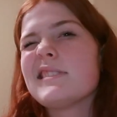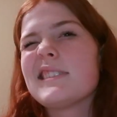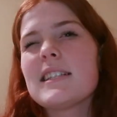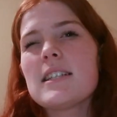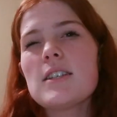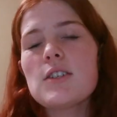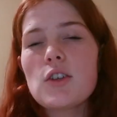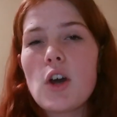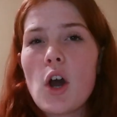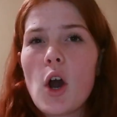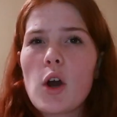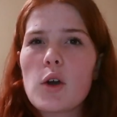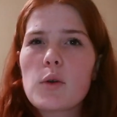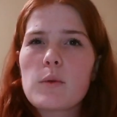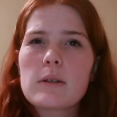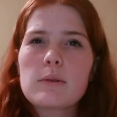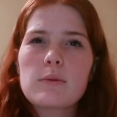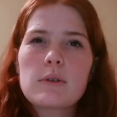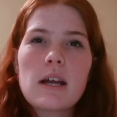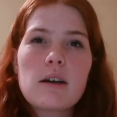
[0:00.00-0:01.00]
this is a hard
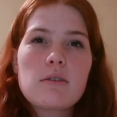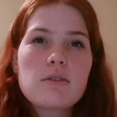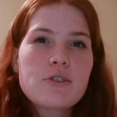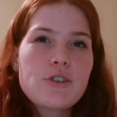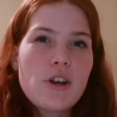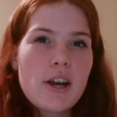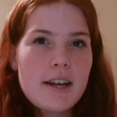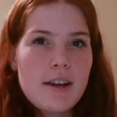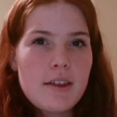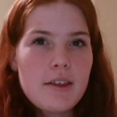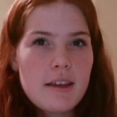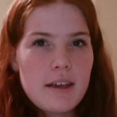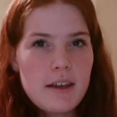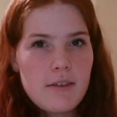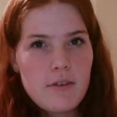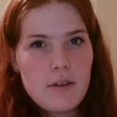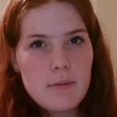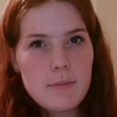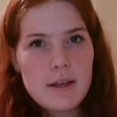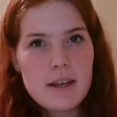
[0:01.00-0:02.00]
one when I was trying to think
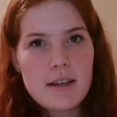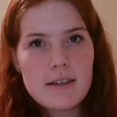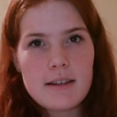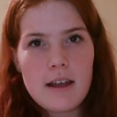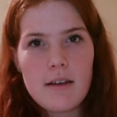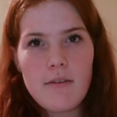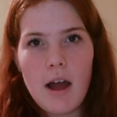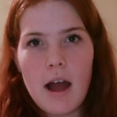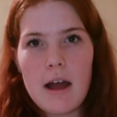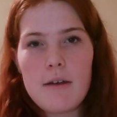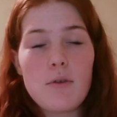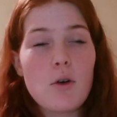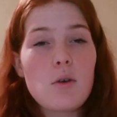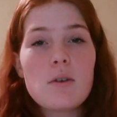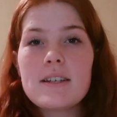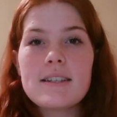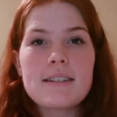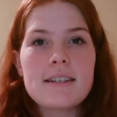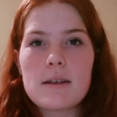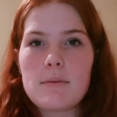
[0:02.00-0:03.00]
of it, because I've
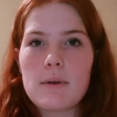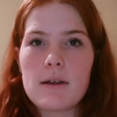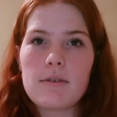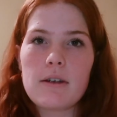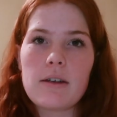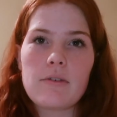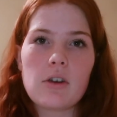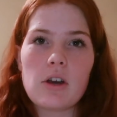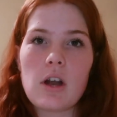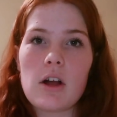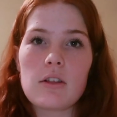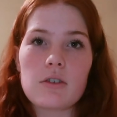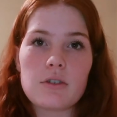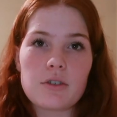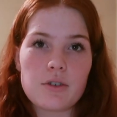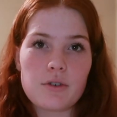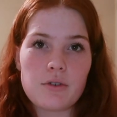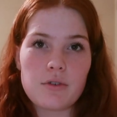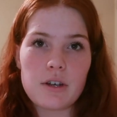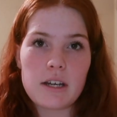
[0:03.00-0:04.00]
always said my favorite color
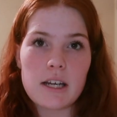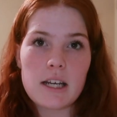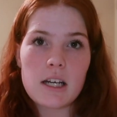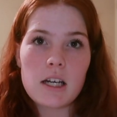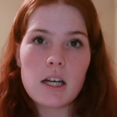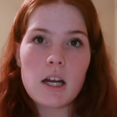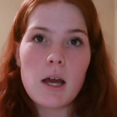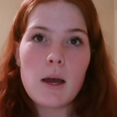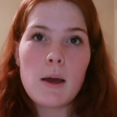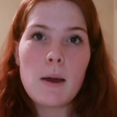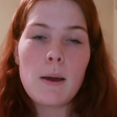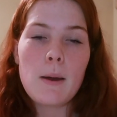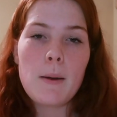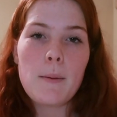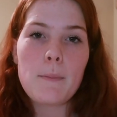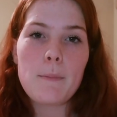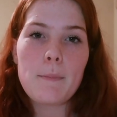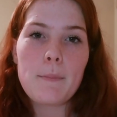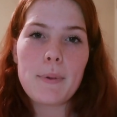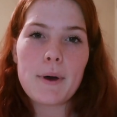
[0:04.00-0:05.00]
is green,
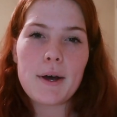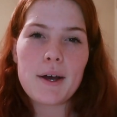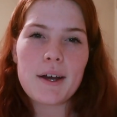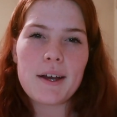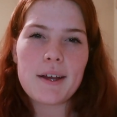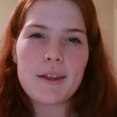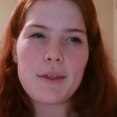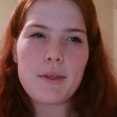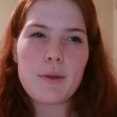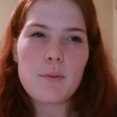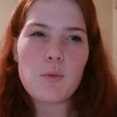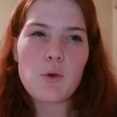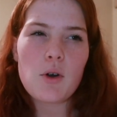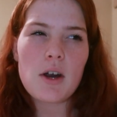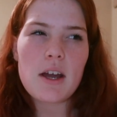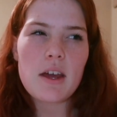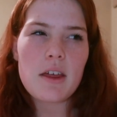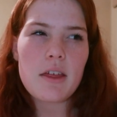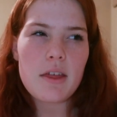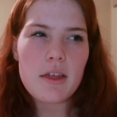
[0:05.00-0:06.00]
but the more
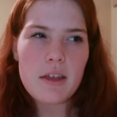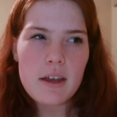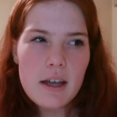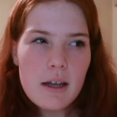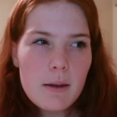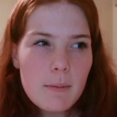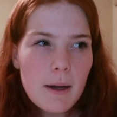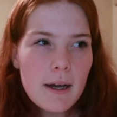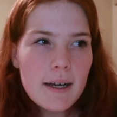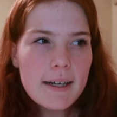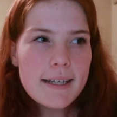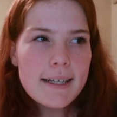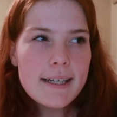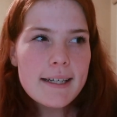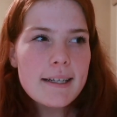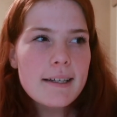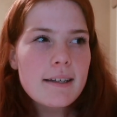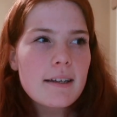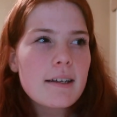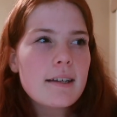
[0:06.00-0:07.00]
I think about
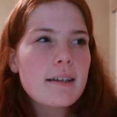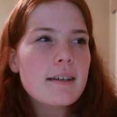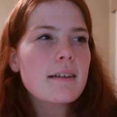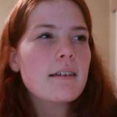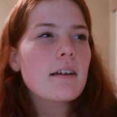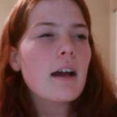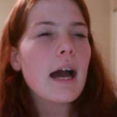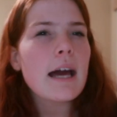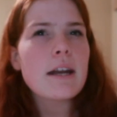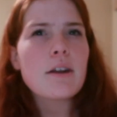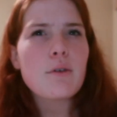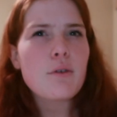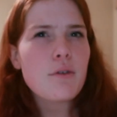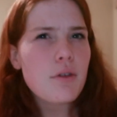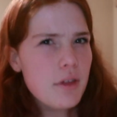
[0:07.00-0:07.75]
it, I don't